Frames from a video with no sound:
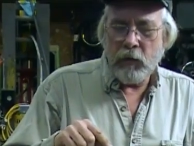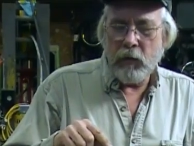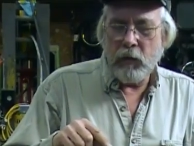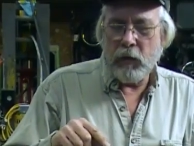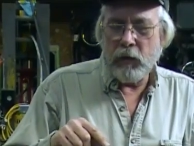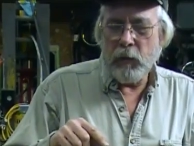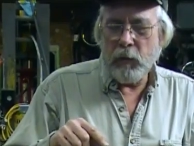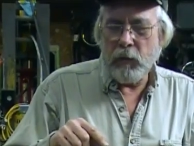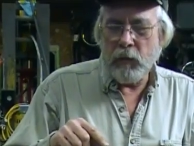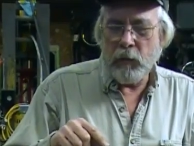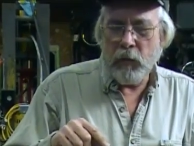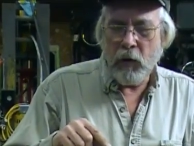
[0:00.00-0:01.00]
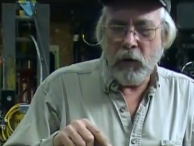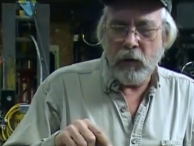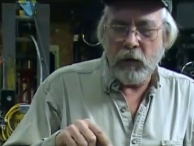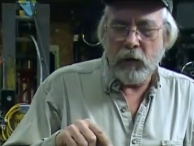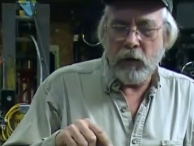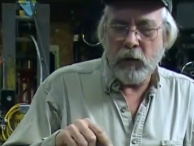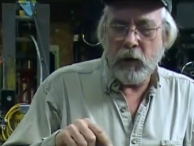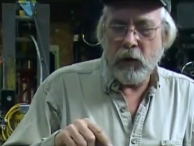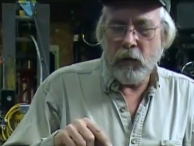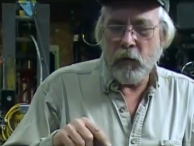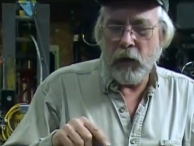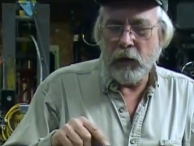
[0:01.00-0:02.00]
The, the tip of the bar, the, the,
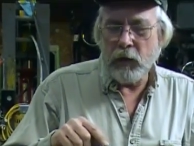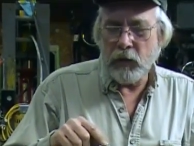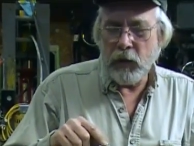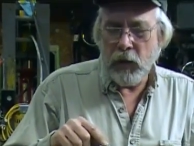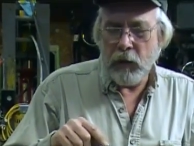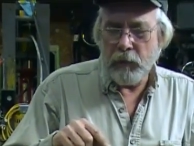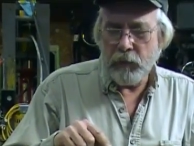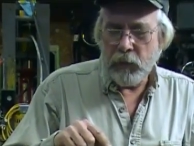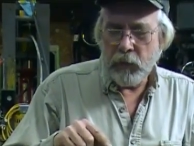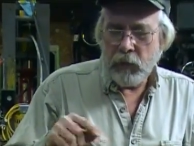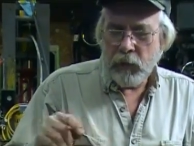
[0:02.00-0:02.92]
cutter raises up.